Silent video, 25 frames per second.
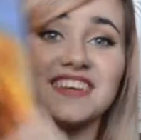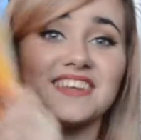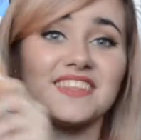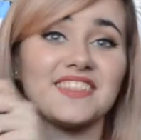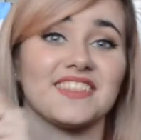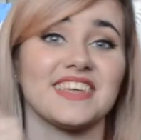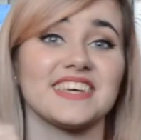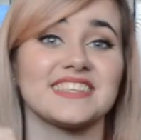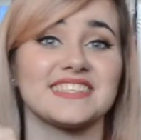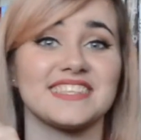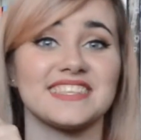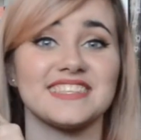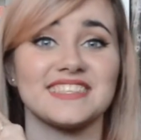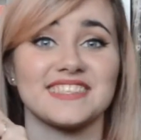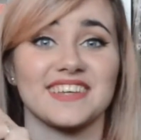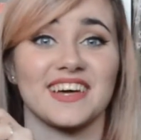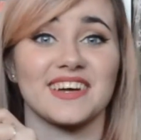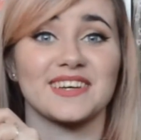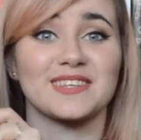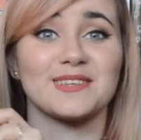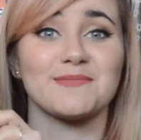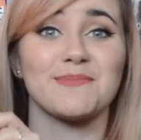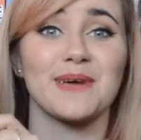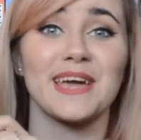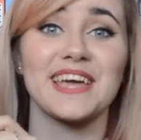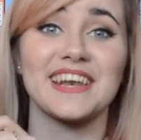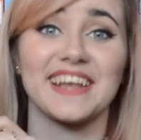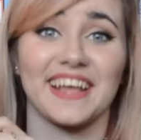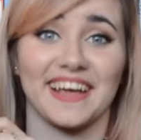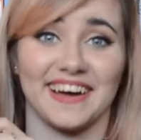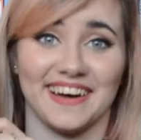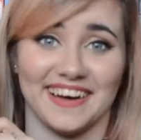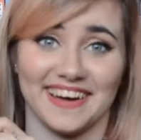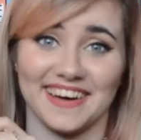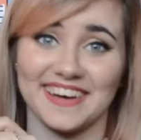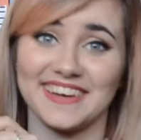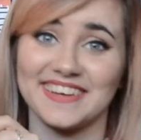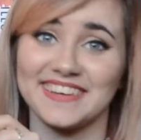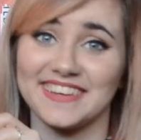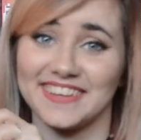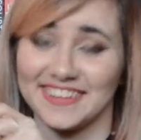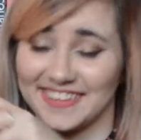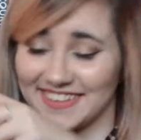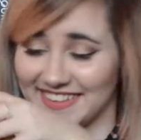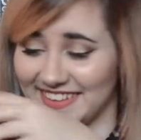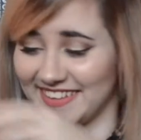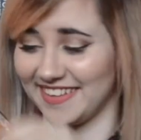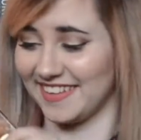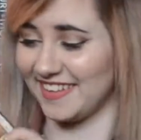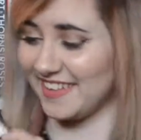this encyclopedia.
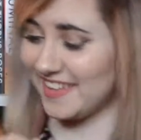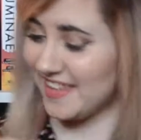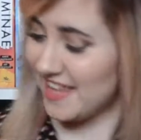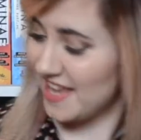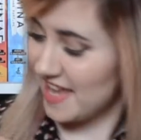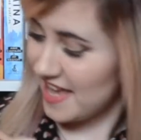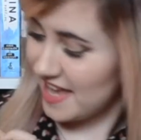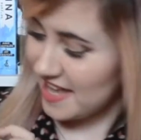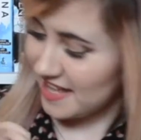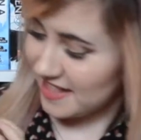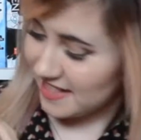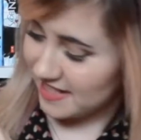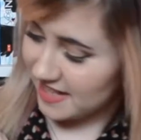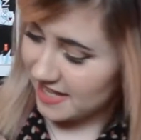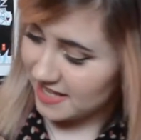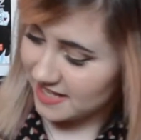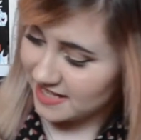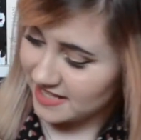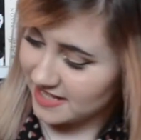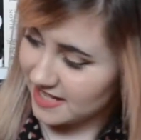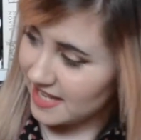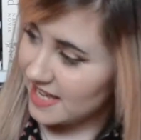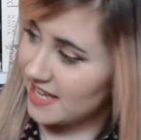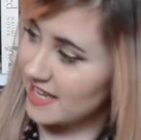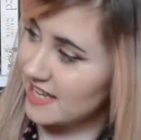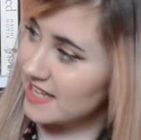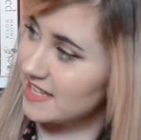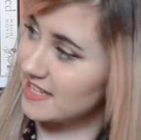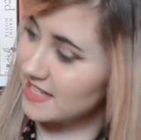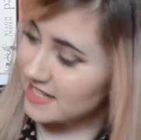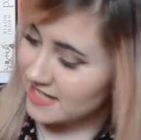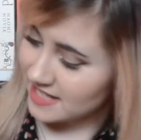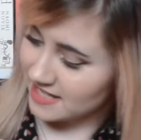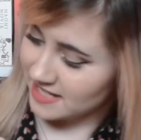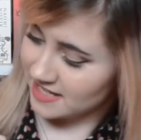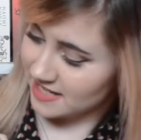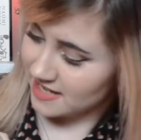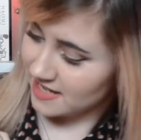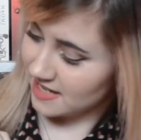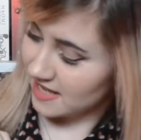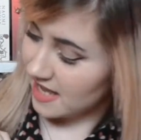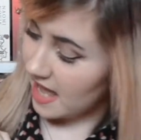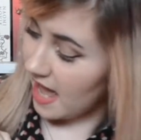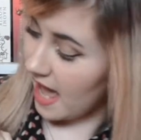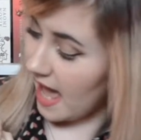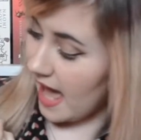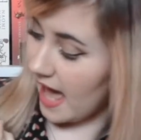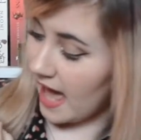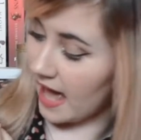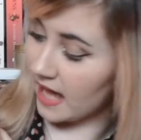This is
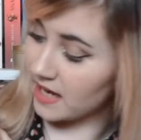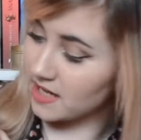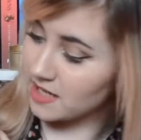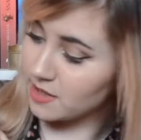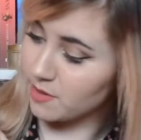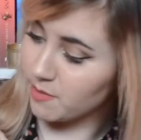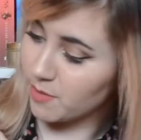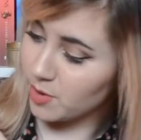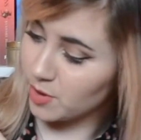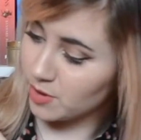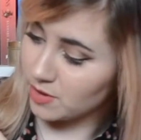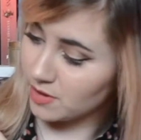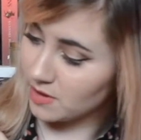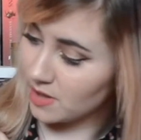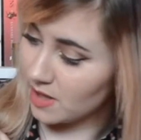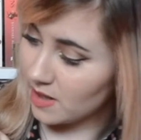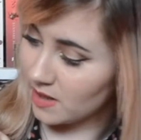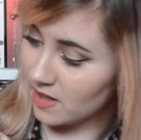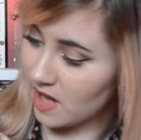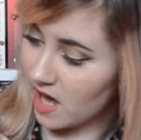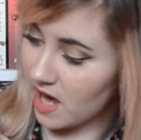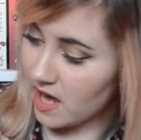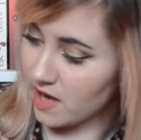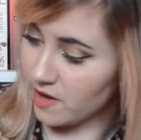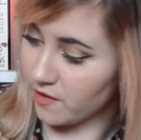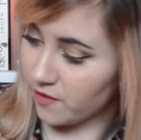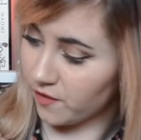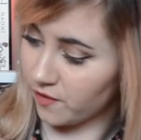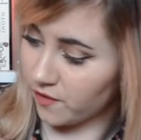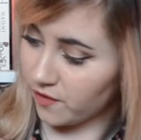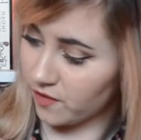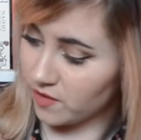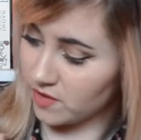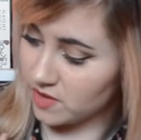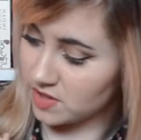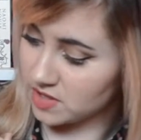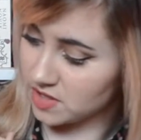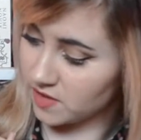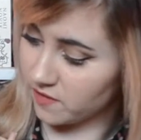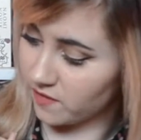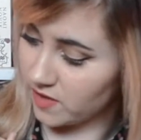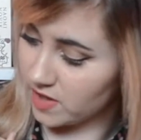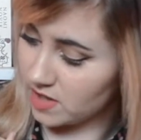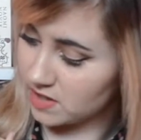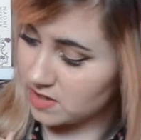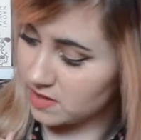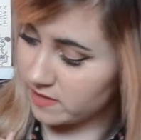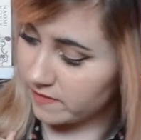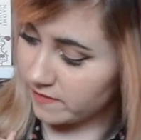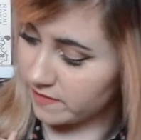Animal Life, the
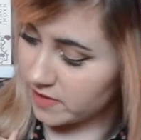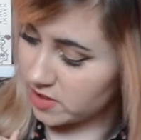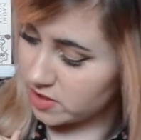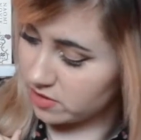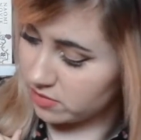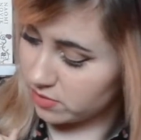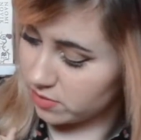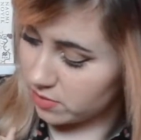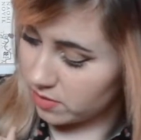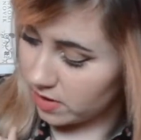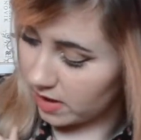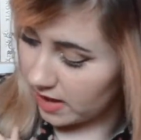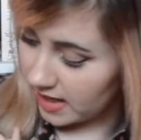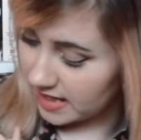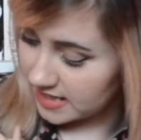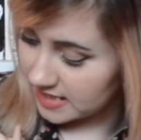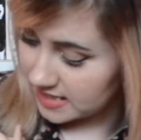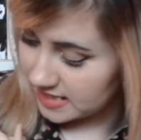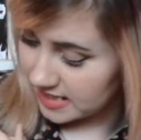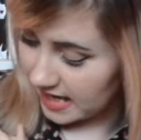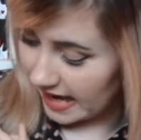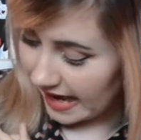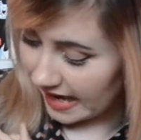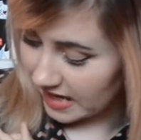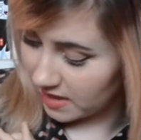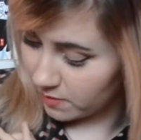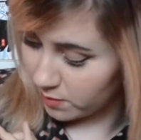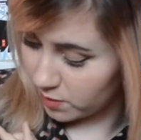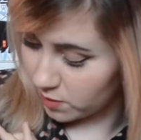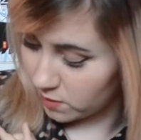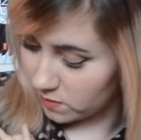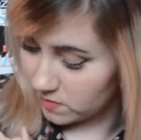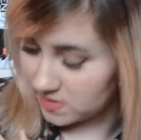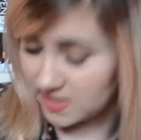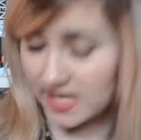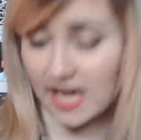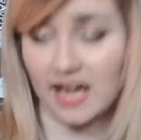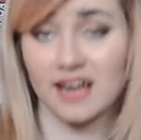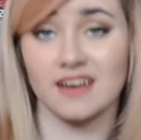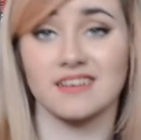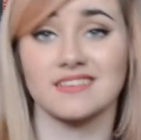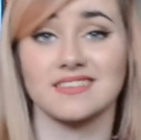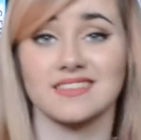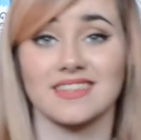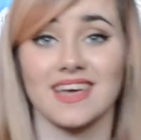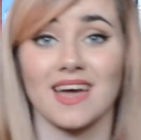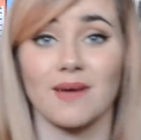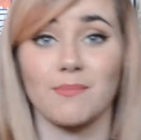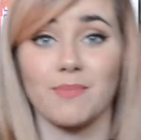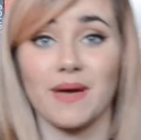definitive visual guide to animals and
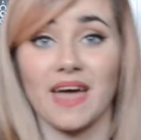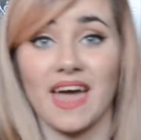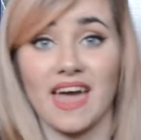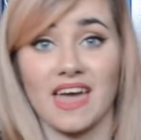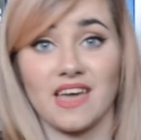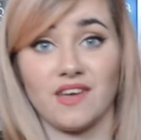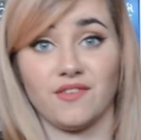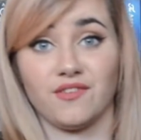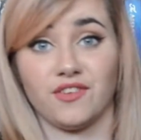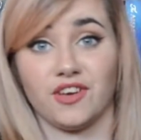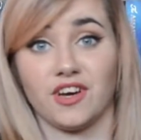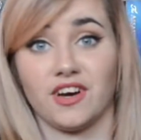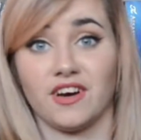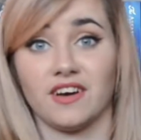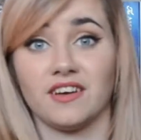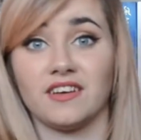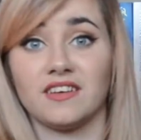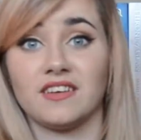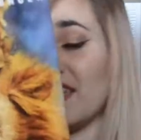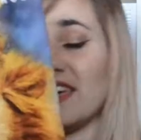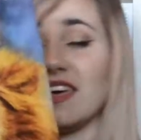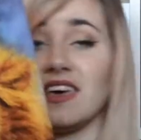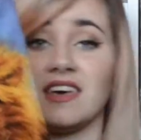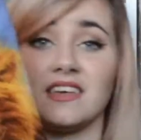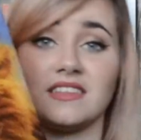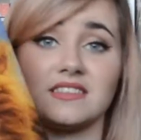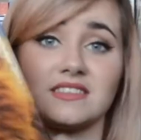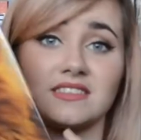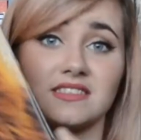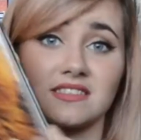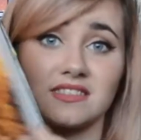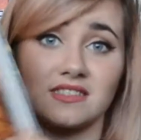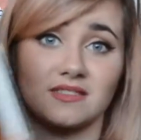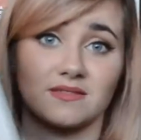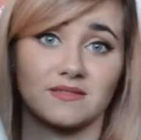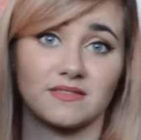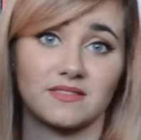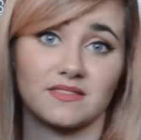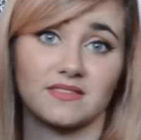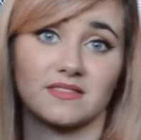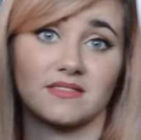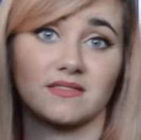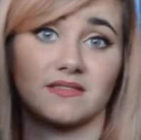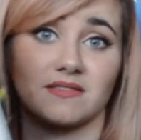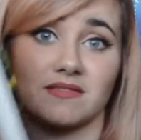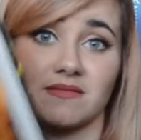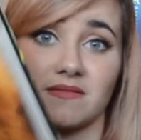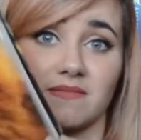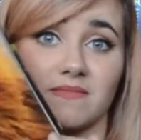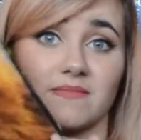their behavior. It's
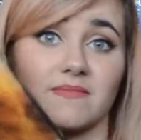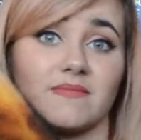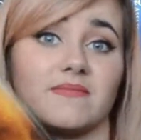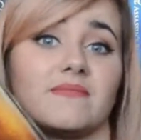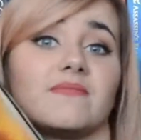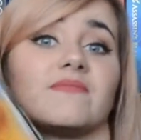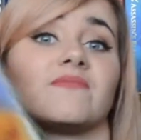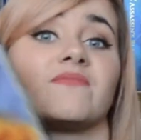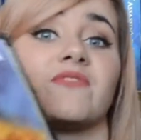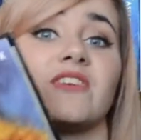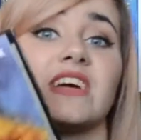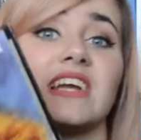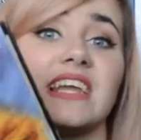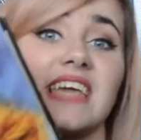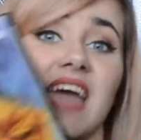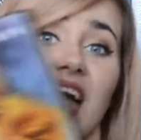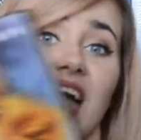really